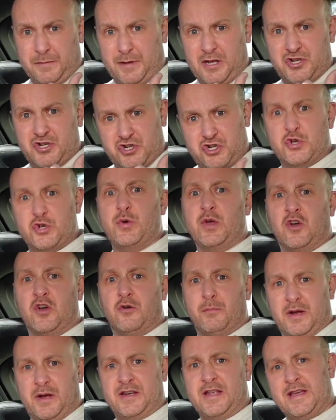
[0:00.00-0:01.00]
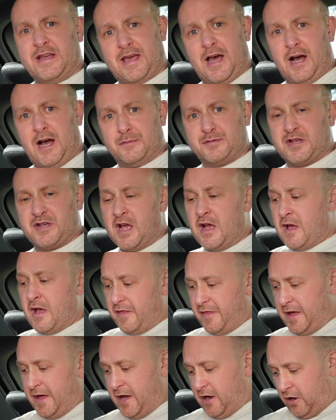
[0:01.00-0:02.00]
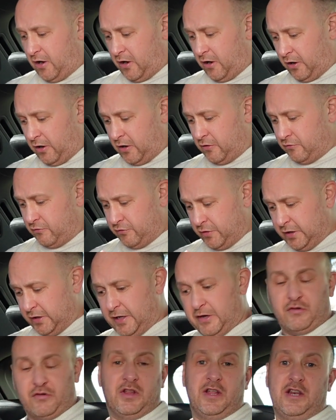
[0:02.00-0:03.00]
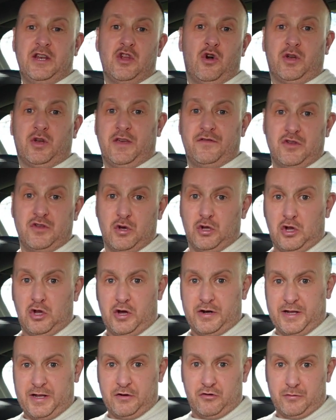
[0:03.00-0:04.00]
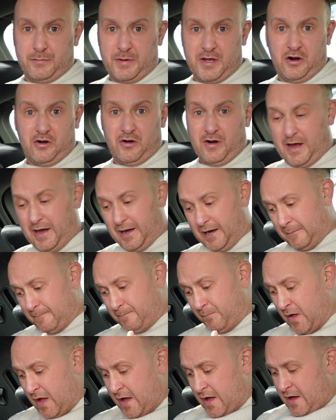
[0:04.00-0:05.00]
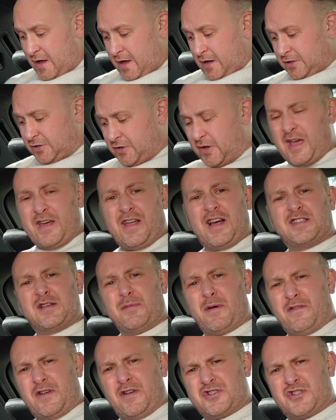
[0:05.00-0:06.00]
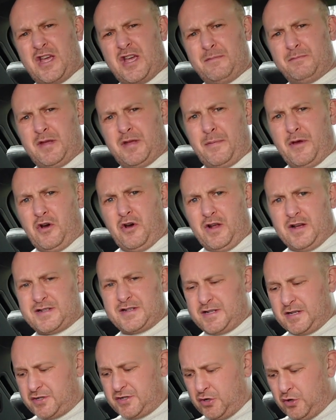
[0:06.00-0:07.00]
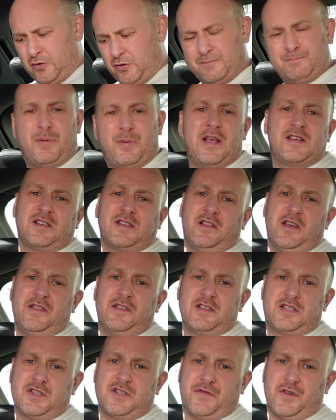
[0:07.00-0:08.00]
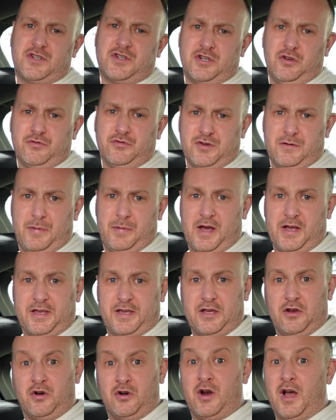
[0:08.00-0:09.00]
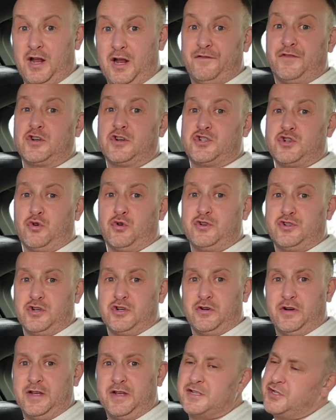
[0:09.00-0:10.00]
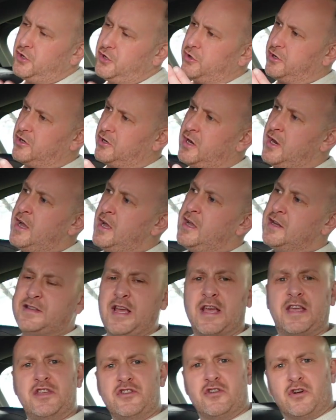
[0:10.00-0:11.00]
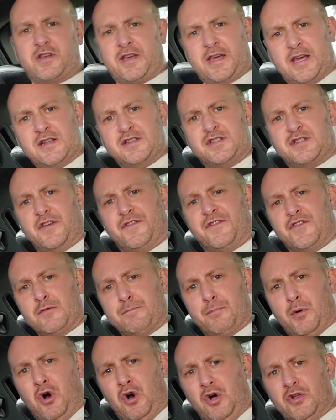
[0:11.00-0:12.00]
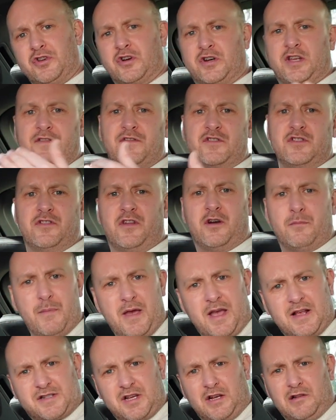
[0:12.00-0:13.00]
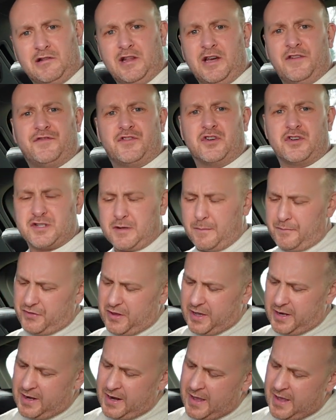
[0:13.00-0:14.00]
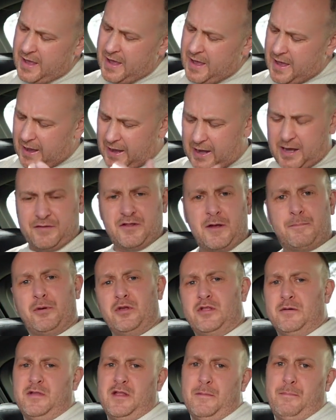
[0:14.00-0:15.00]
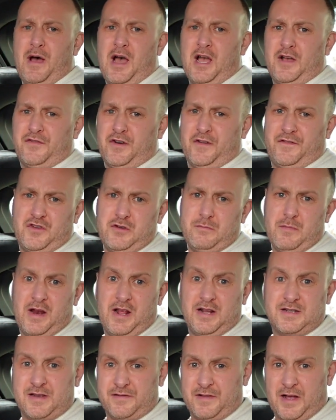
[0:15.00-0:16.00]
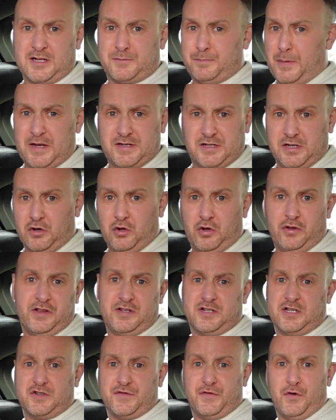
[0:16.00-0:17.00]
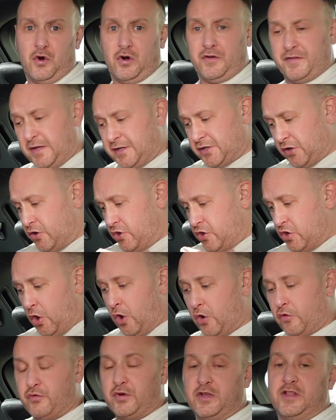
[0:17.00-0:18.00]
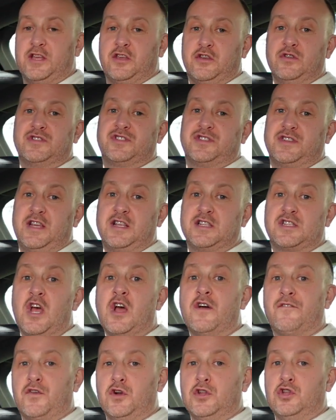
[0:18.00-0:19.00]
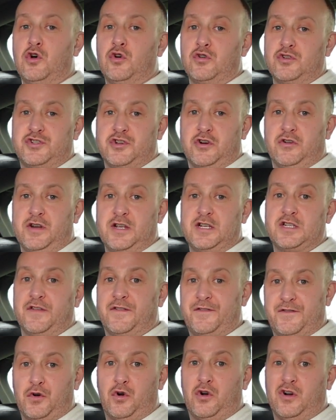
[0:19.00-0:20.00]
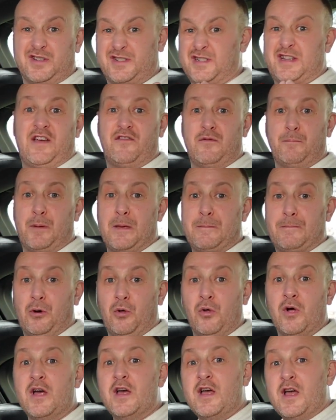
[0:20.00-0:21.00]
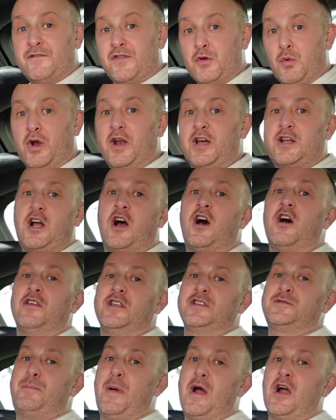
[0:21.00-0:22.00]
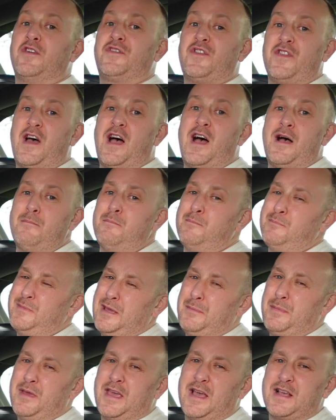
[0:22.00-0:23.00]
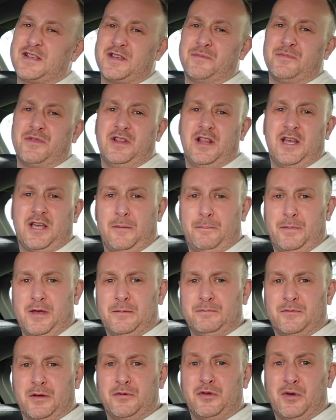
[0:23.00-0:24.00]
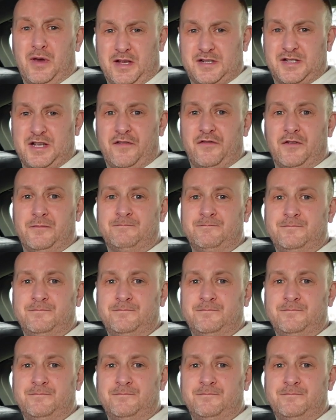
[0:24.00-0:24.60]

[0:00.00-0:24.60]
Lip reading: be chewing on my kneecaps. They are really, really not giving you a lot of knee room here. So yeah, that's a bit of a shame, to be honest. So basically this is for children back here and for short journeys. You know, you're taking your kids to football and you're giving their mates a lift or something, and they put them in the back for a few minutes. That's basically all this is for. These are not really good seats for long journeys for 7 people. If you want a car that's better for that, maybe get something like a BMW X7.